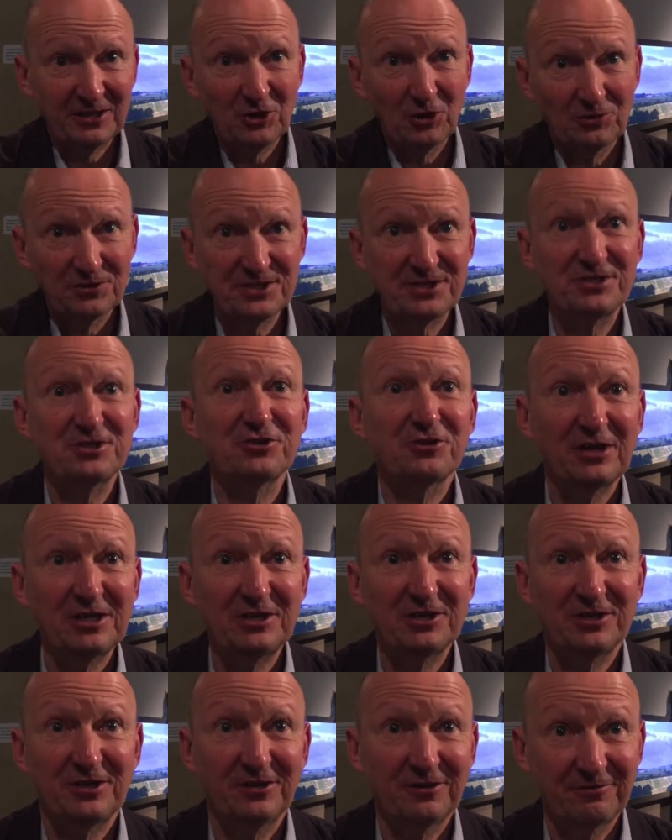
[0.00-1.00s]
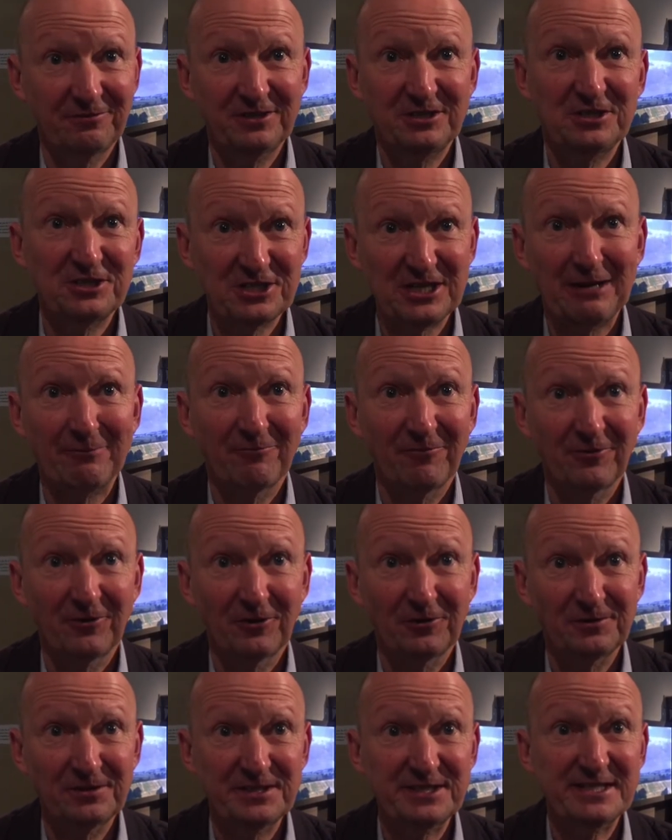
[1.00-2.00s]
concentration of these
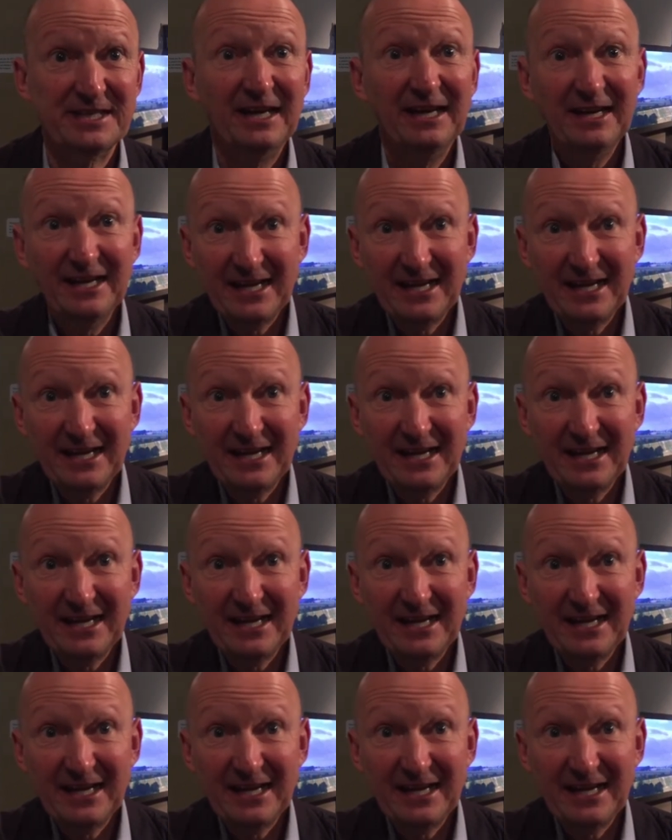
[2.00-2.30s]
chamfrons